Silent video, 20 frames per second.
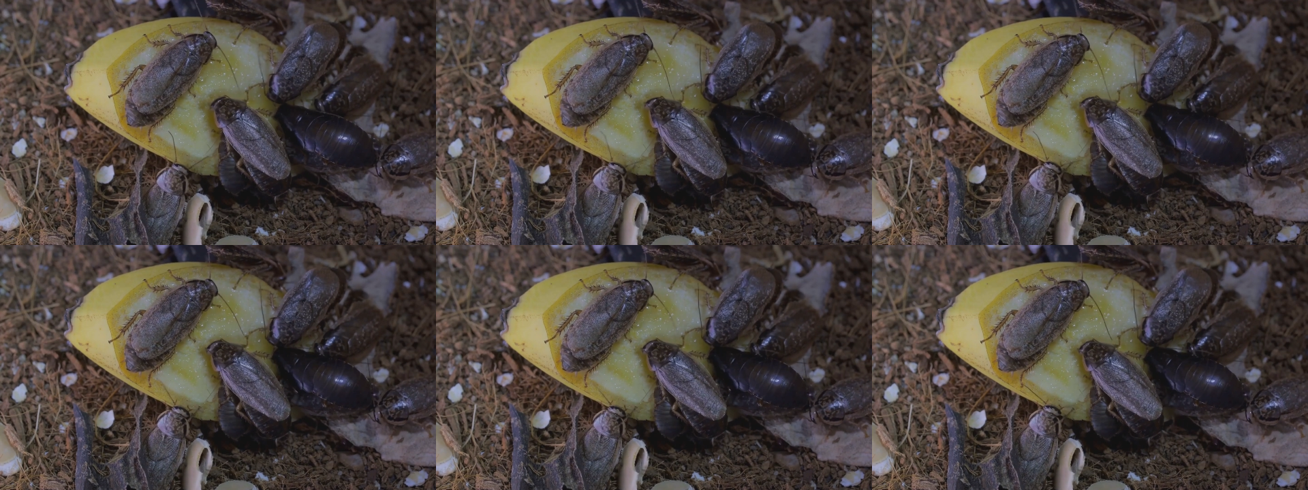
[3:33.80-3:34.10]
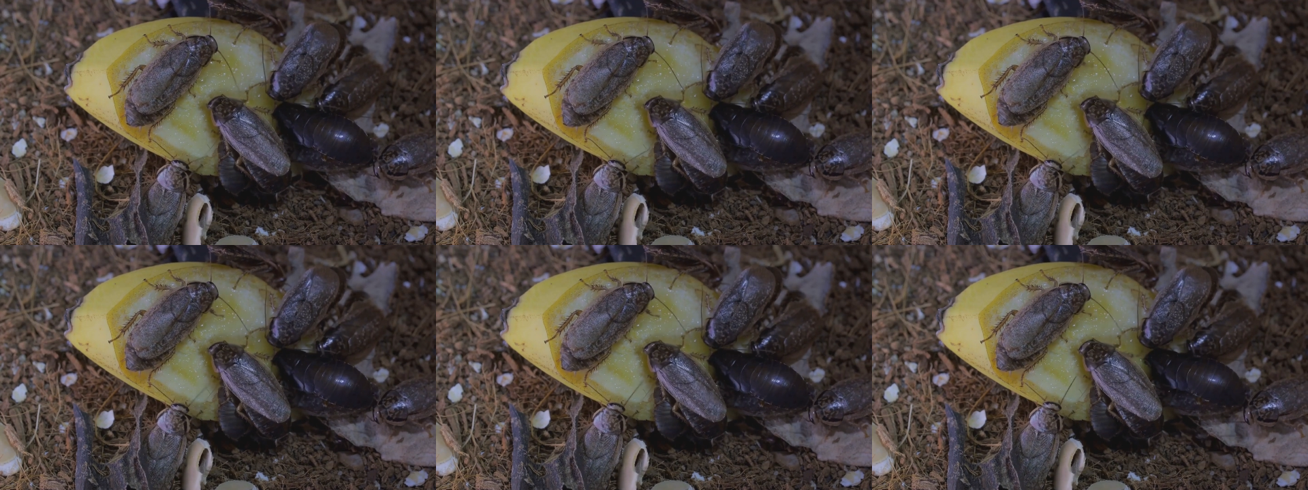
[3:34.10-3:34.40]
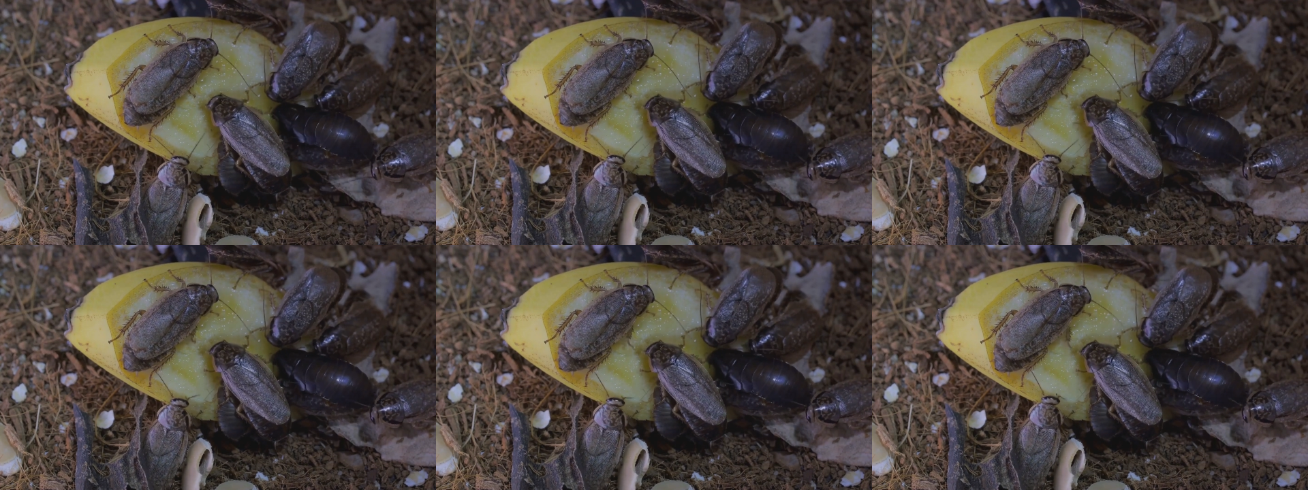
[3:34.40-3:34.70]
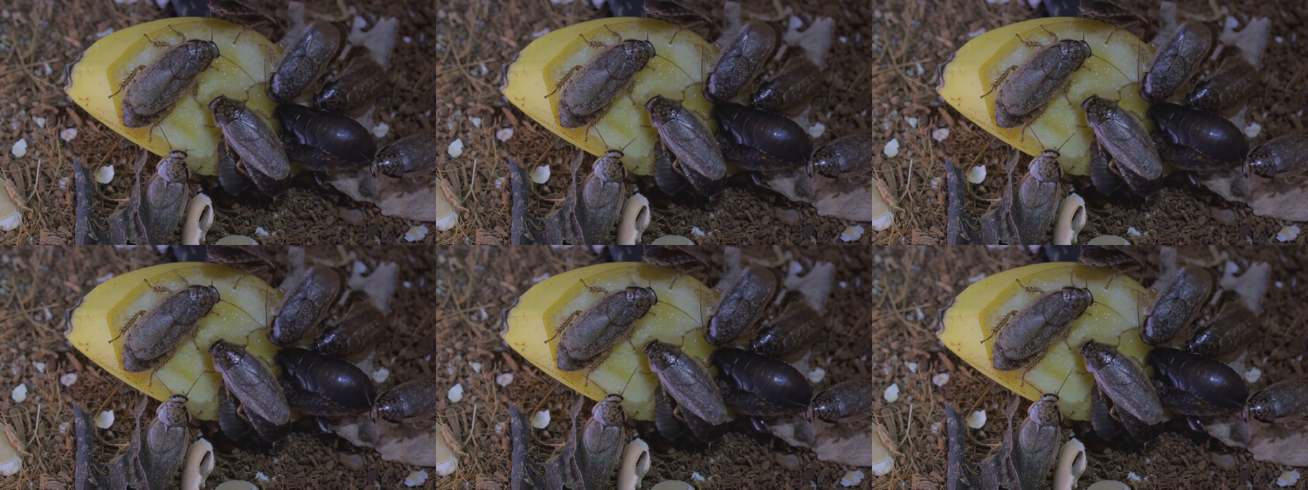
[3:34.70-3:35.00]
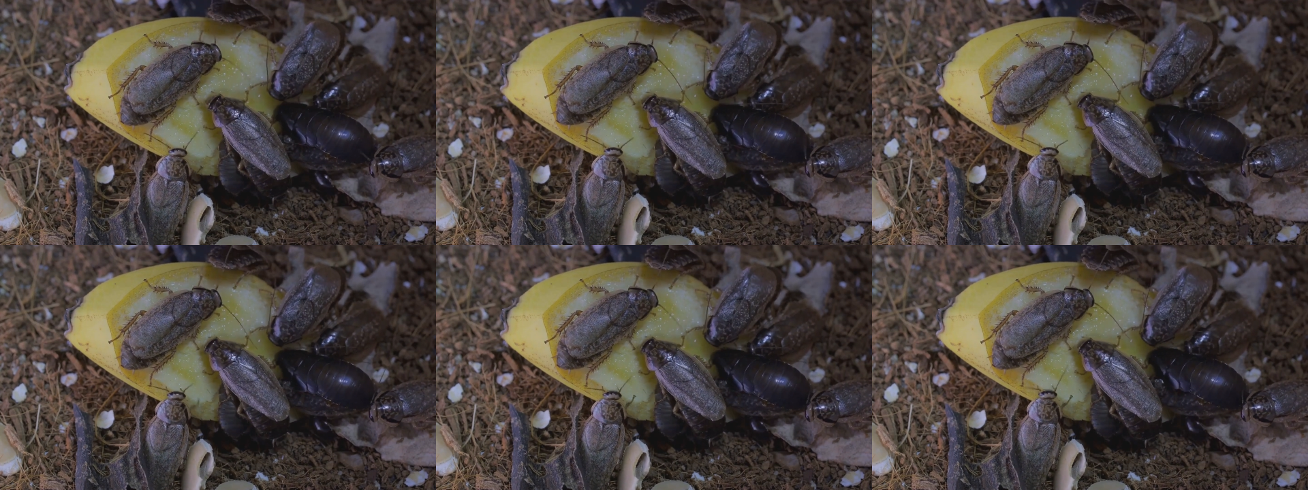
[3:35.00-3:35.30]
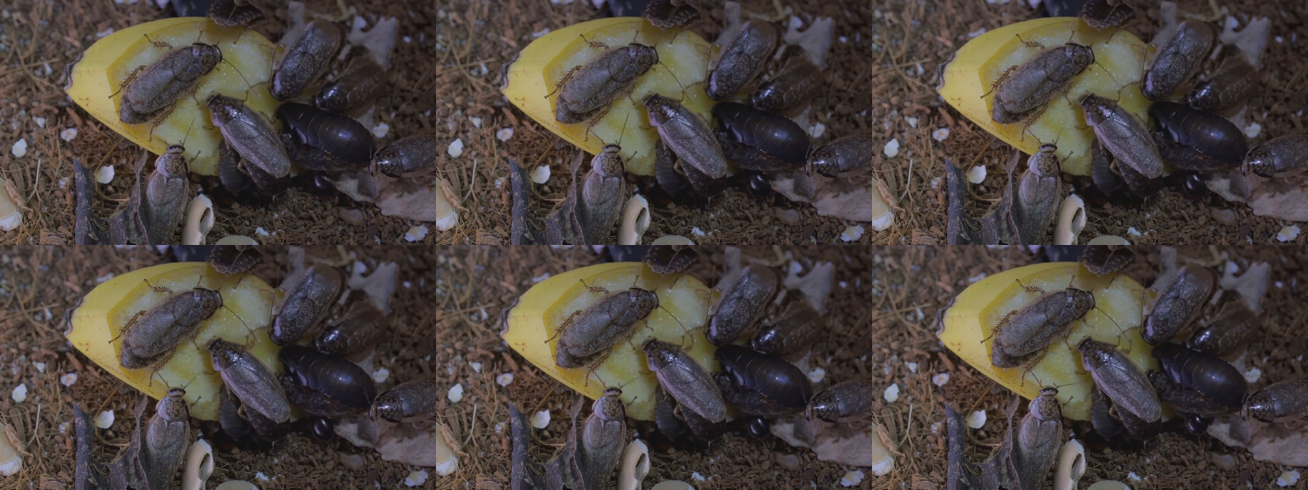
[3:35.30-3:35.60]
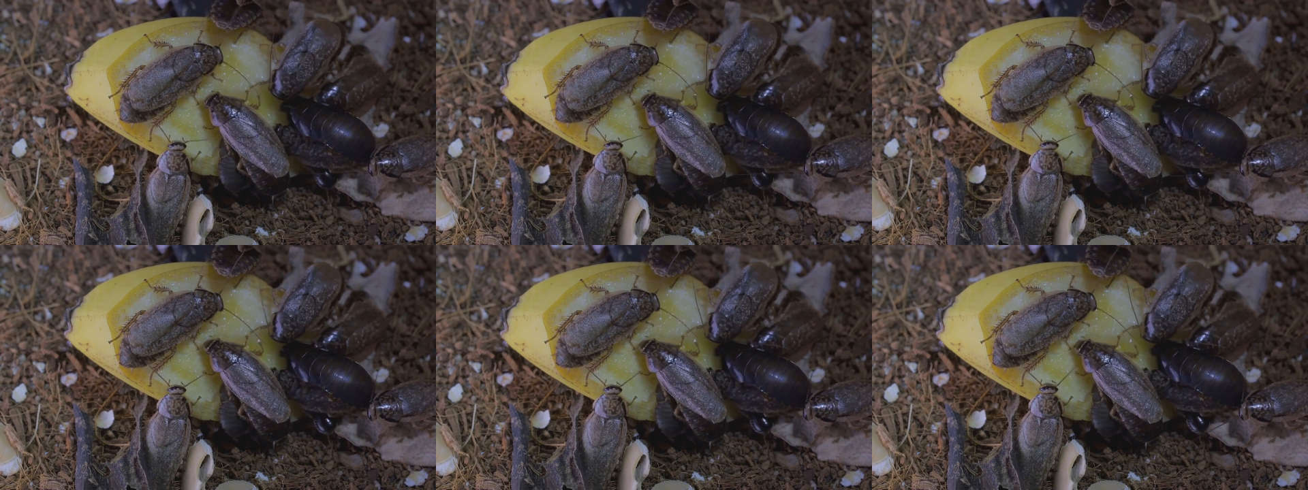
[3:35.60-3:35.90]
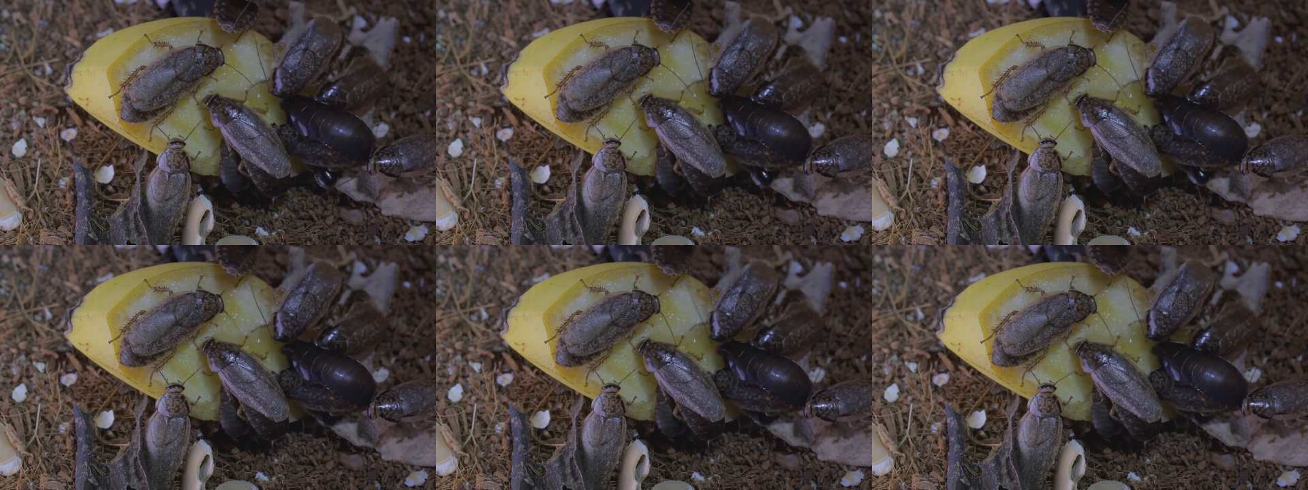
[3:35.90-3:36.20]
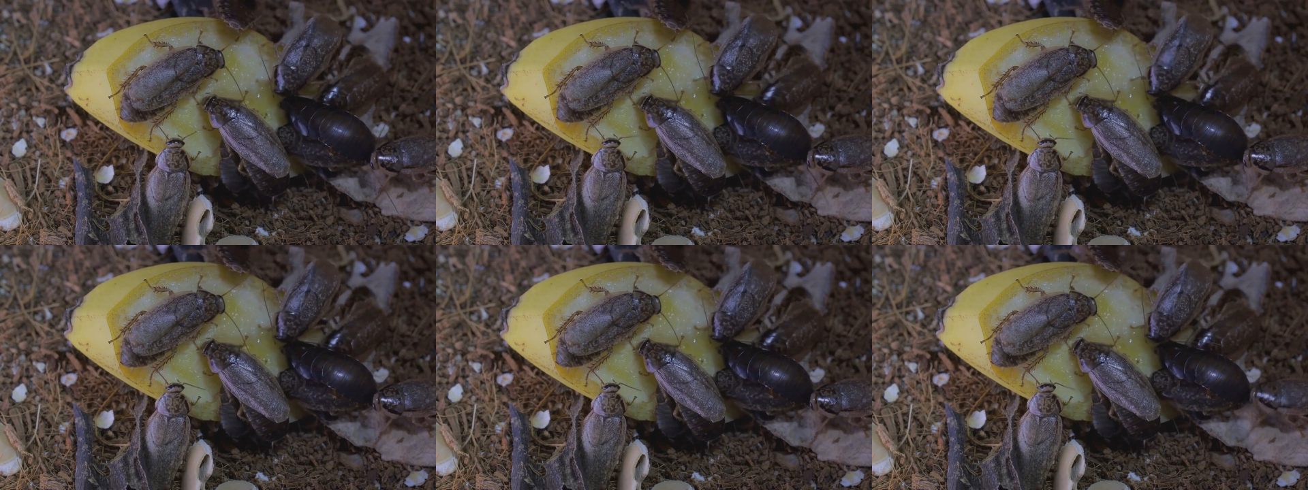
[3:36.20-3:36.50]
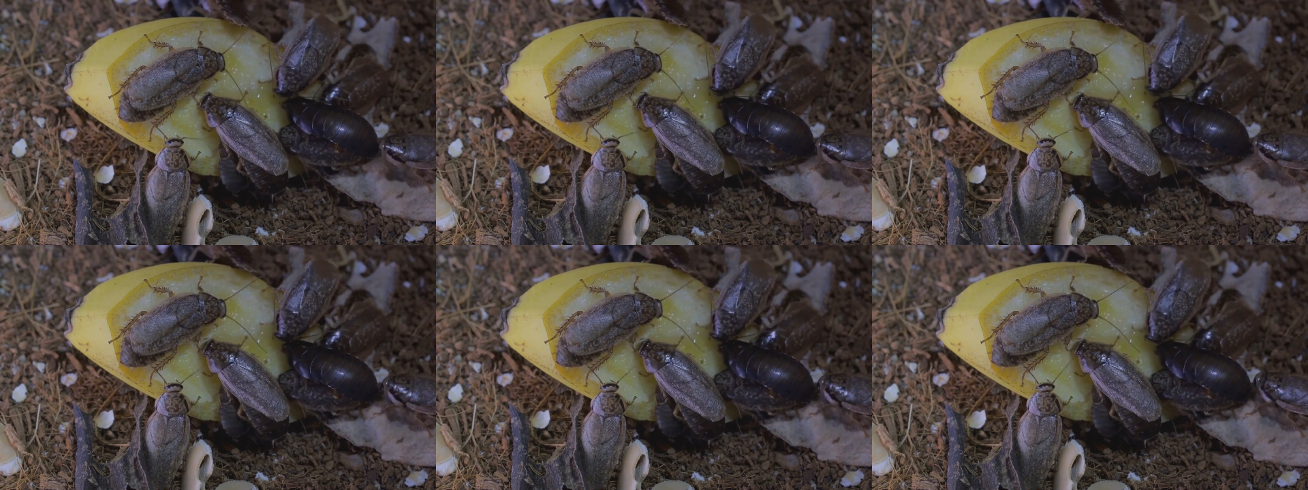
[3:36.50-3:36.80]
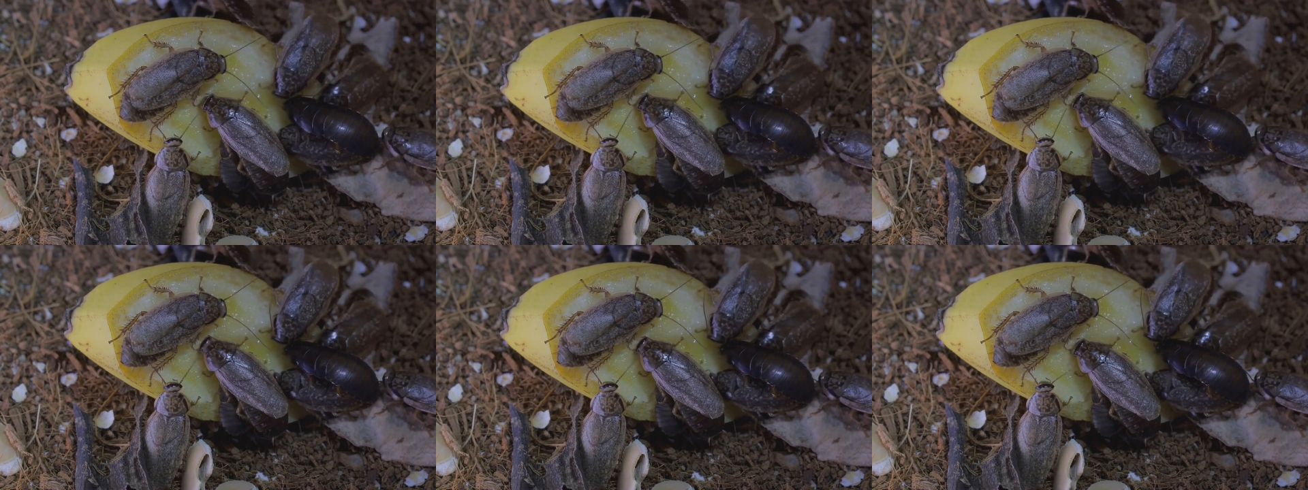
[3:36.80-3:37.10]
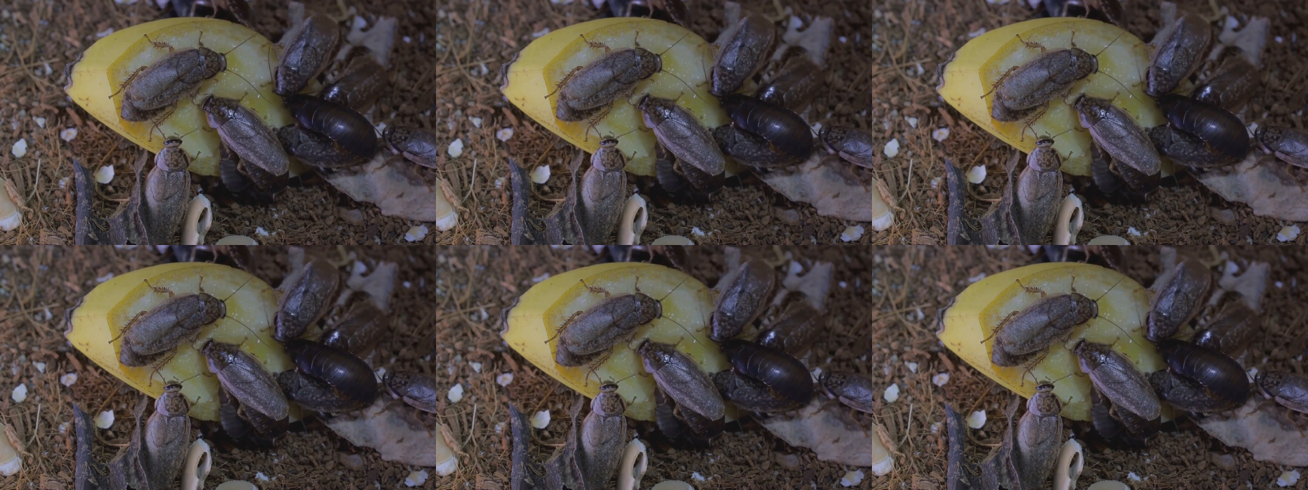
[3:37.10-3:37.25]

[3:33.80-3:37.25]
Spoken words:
Nobody's mouth can be seen.